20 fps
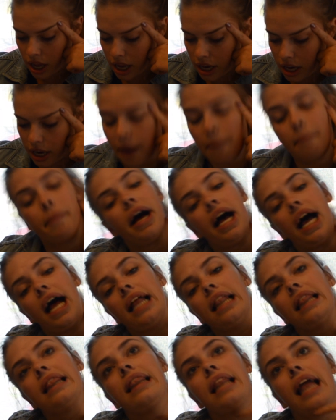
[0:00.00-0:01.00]
Number
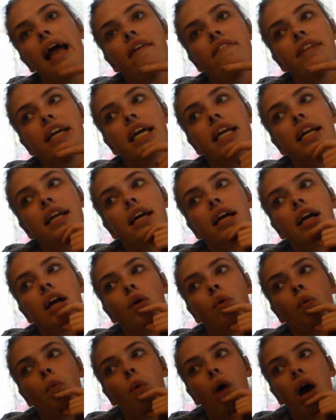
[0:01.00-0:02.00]
11.
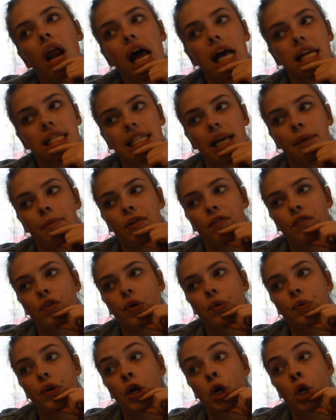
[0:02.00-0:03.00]
What are some of
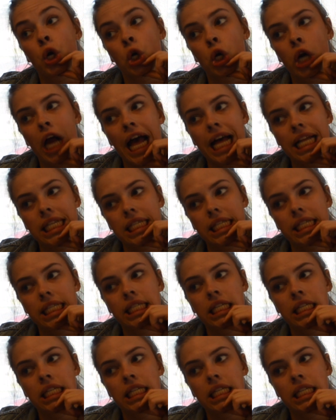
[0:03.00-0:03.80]
your regrets?